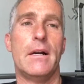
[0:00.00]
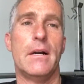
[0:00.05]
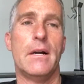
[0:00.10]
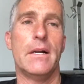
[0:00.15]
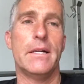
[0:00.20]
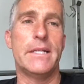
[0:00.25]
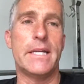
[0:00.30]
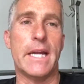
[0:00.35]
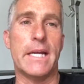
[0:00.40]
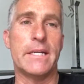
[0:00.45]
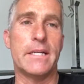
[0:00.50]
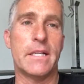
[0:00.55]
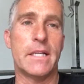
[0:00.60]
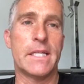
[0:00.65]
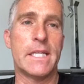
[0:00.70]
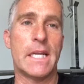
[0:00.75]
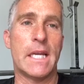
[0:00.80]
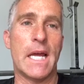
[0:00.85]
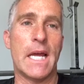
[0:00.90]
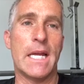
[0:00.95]
Daniel in
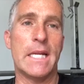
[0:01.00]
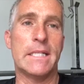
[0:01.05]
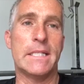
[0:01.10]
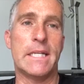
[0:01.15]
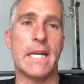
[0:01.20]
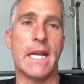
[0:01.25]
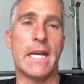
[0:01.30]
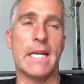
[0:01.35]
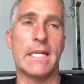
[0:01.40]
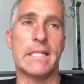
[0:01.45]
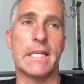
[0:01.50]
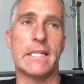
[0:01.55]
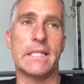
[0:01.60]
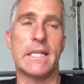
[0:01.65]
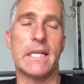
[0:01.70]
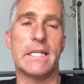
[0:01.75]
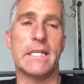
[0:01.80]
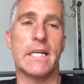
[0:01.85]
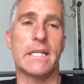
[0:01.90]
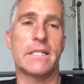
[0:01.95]
the lion's den, as I
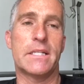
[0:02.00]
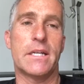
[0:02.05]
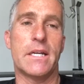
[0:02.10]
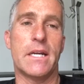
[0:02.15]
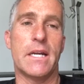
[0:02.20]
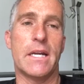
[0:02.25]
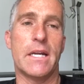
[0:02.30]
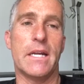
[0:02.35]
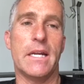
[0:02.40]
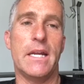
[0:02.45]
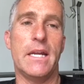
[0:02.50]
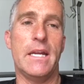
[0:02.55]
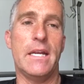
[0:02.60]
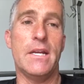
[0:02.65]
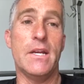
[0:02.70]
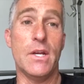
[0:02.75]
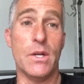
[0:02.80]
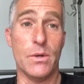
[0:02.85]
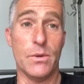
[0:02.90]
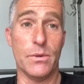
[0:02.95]
said yesterday, he
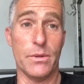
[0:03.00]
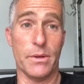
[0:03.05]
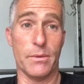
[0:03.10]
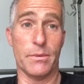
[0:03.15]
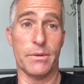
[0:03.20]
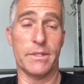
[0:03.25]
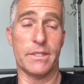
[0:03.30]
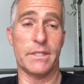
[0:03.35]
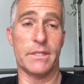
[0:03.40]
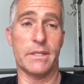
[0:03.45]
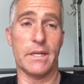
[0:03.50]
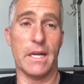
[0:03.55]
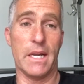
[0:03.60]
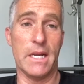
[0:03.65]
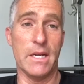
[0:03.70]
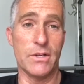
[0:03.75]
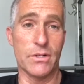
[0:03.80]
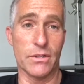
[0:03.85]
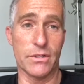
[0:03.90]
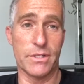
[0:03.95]
knew there was
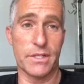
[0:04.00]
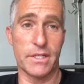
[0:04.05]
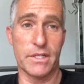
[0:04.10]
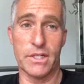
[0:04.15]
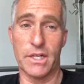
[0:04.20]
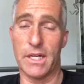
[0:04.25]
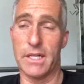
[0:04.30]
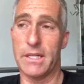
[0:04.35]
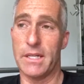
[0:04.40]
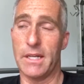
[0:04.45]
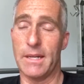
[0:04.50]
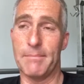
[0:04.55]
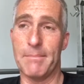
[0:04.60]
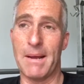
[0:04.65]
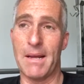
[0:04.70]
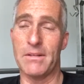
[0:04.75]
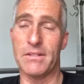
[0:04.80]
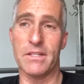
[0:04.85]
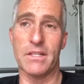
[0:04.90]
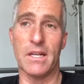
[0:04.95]
angels that shut the
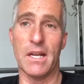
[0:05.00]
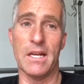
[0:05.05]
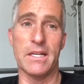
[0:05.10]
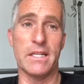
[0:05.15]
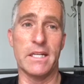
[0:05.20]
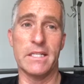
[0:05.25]
mouths of the lion.